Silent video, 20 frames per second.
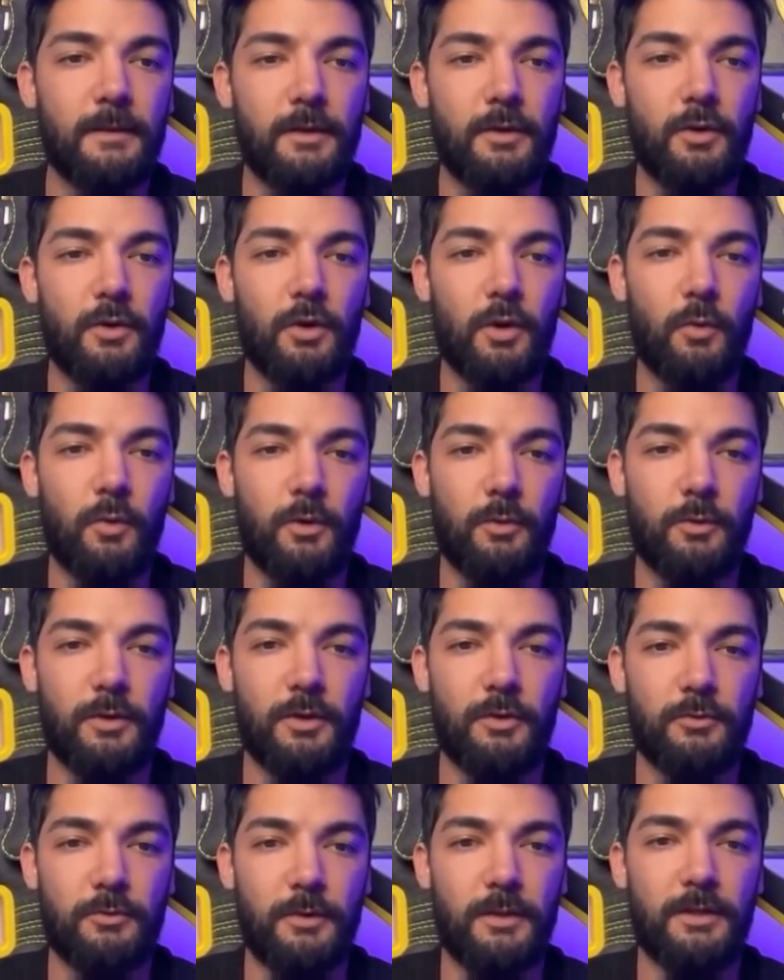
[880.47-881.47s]
Do you know what we
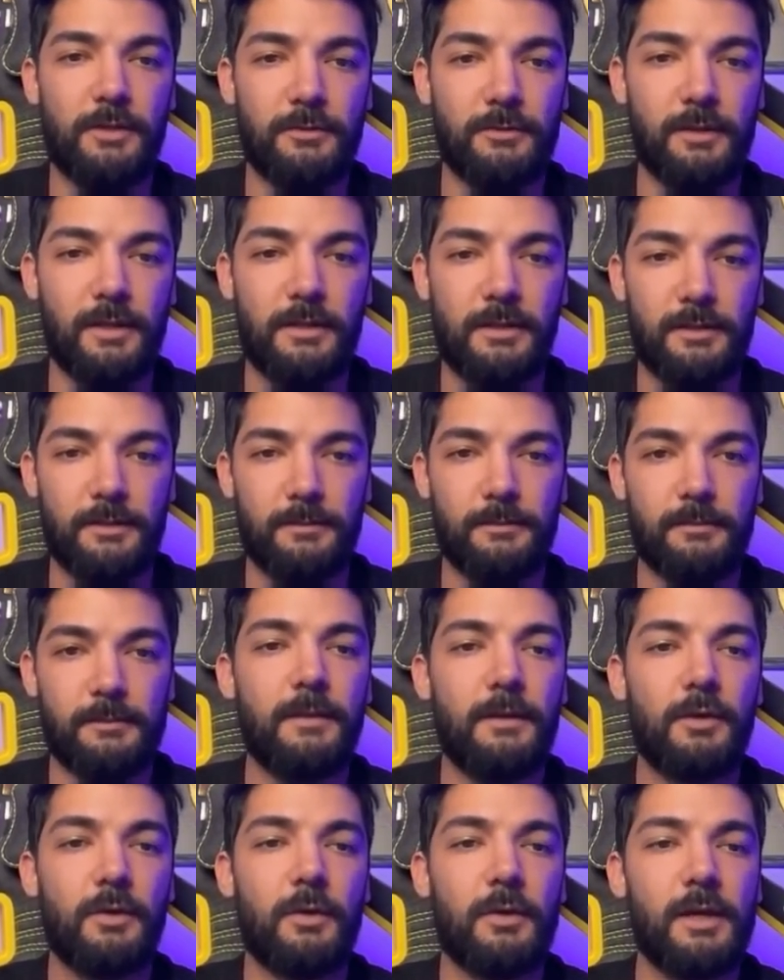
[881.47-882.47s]
do for this, friends?
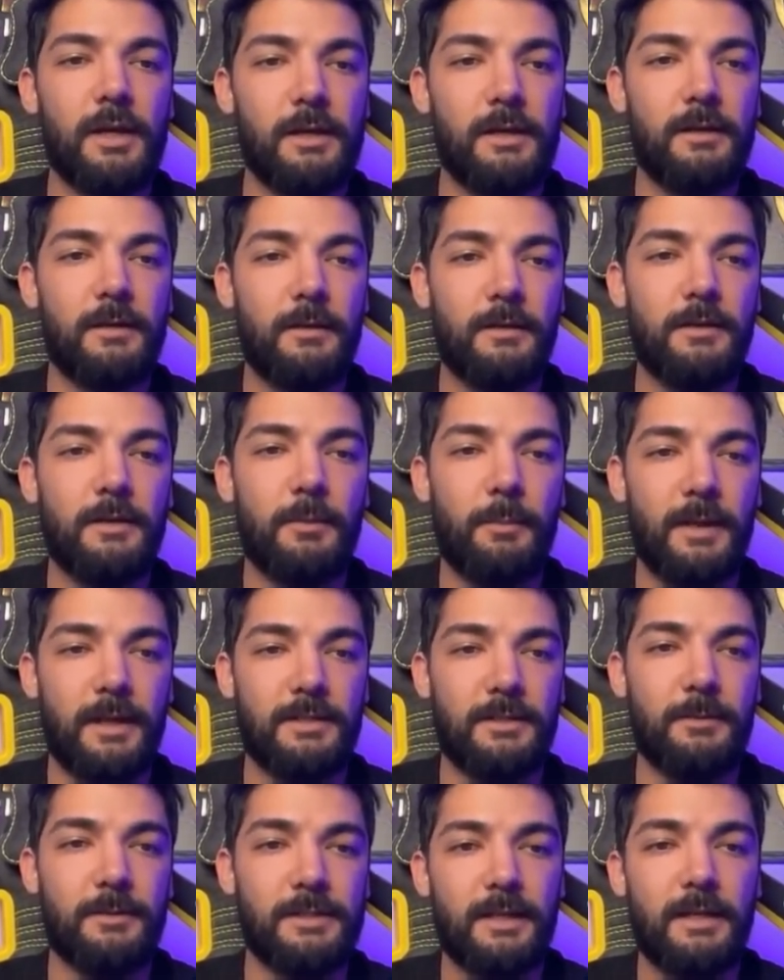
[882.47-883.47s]
You need to make
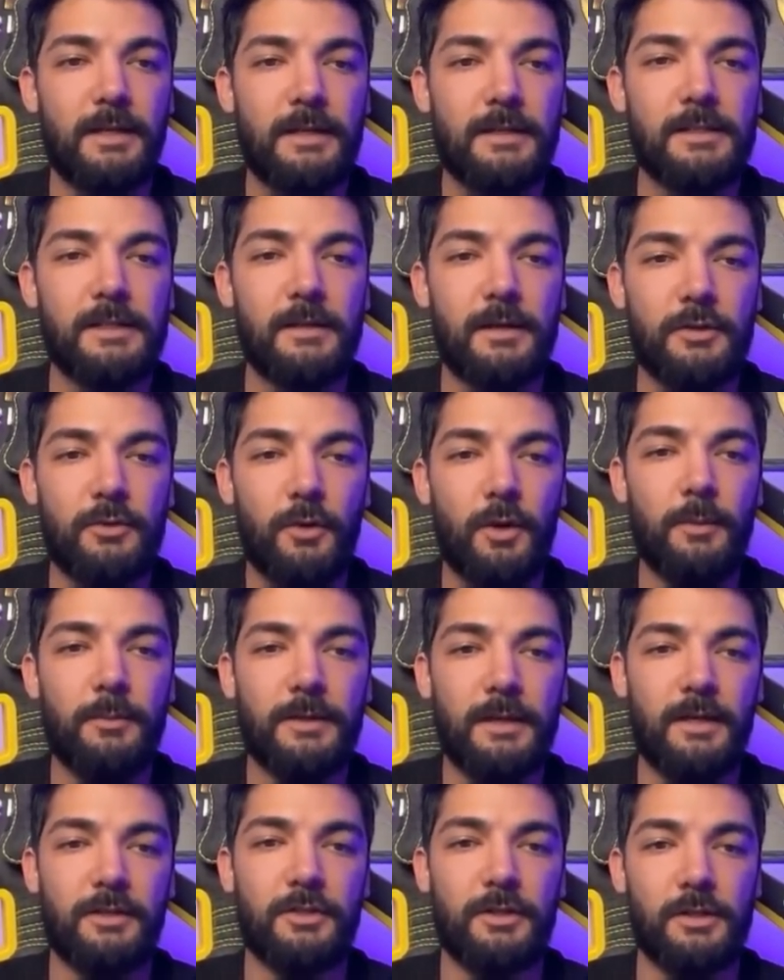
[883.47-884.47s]
some settings in the swap
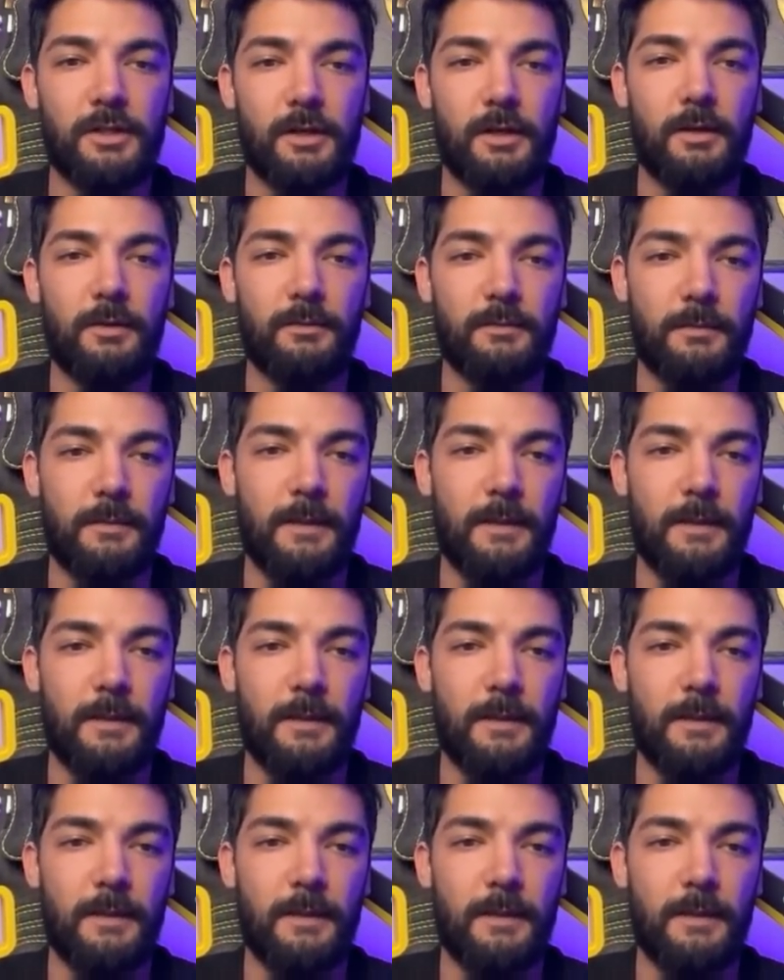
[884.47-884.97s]
section here.